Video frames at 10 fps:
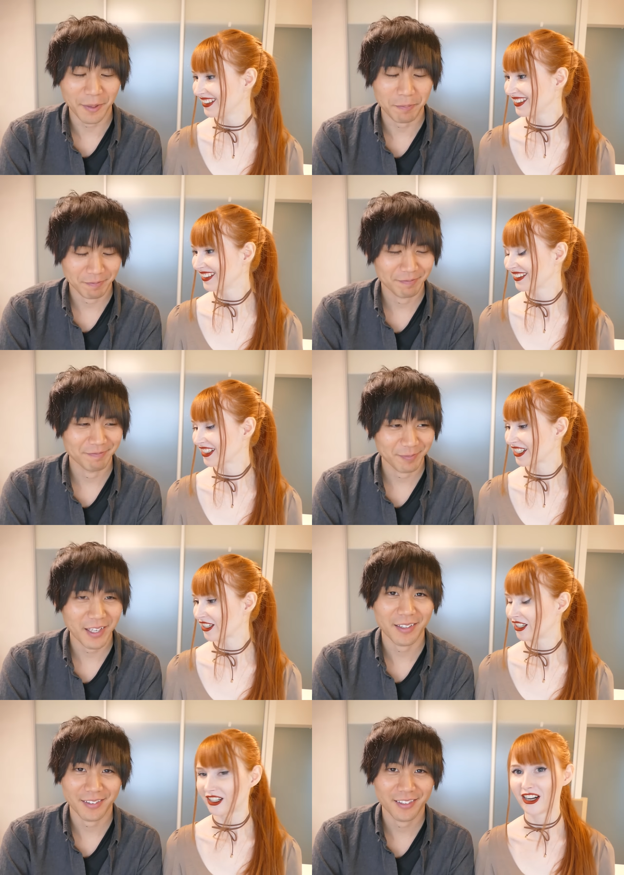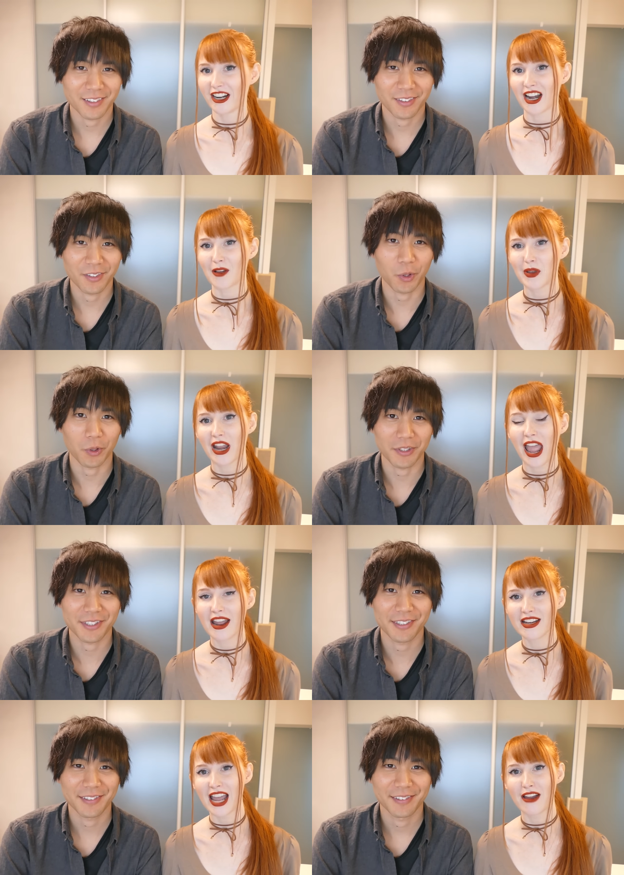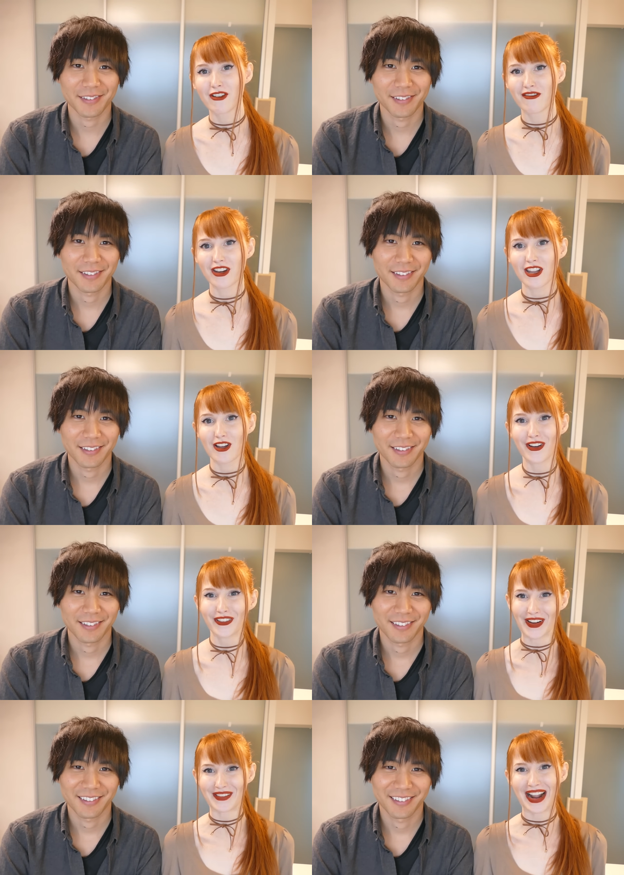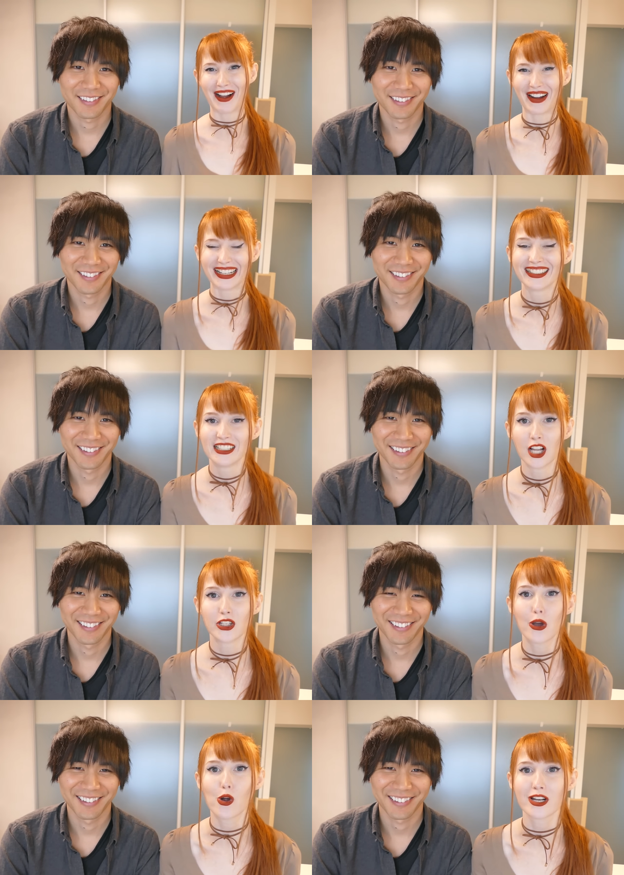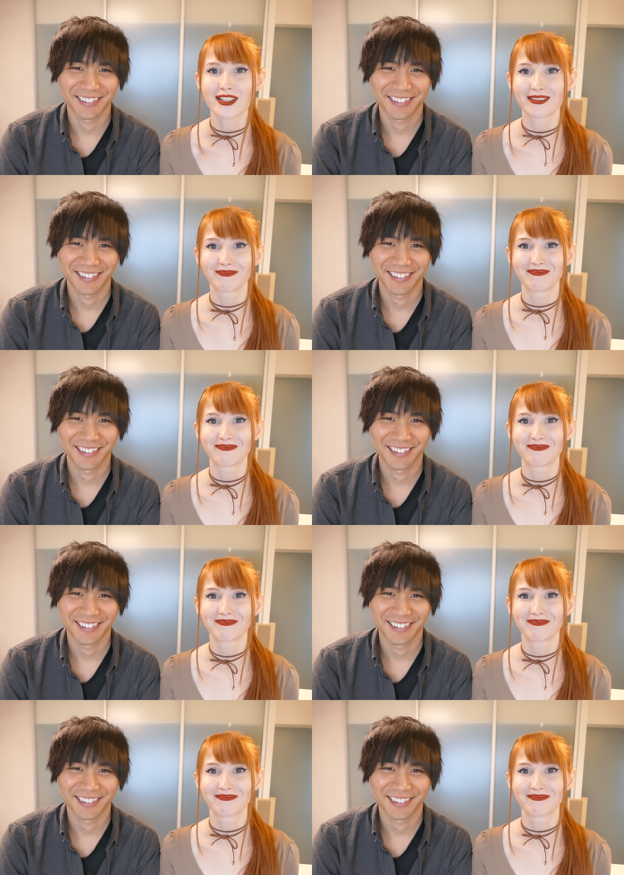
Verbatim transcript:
Speaker 1: Yep. All right. I'm no gonna horse. end every video from now on. No horse.